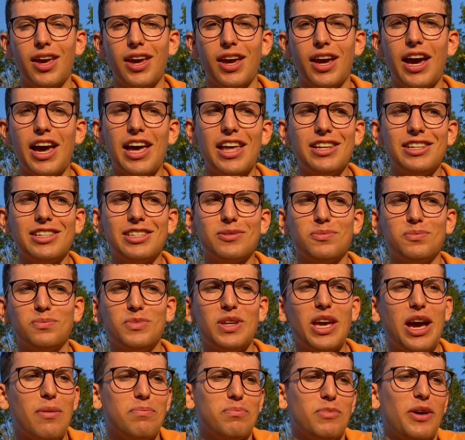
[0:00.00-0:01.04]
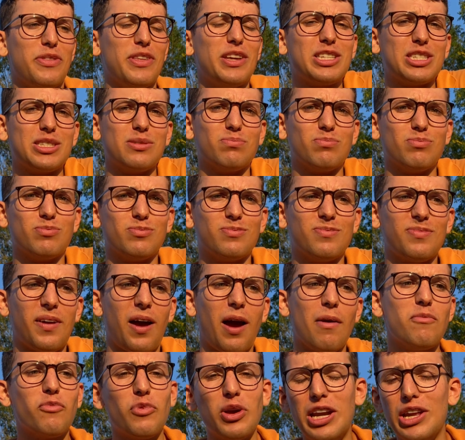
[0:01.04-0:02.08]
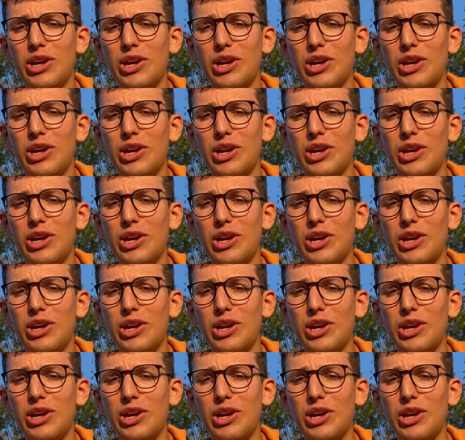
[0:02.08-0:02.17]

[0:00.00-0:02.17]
And yeah, I think I'm really